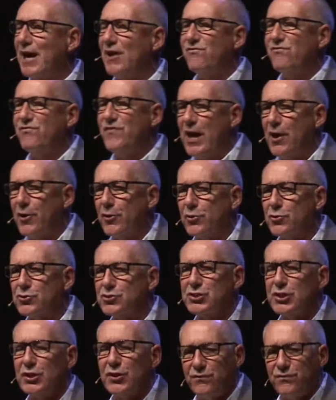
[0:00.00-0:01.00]
failures
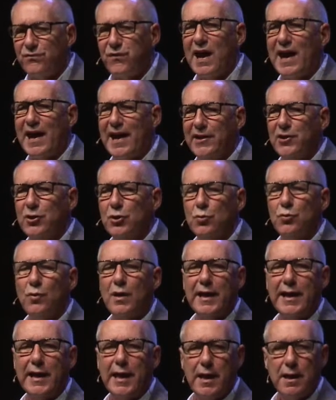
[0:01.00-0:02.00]
to define who
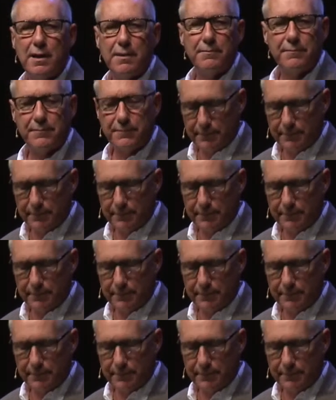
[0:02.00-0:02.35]
I am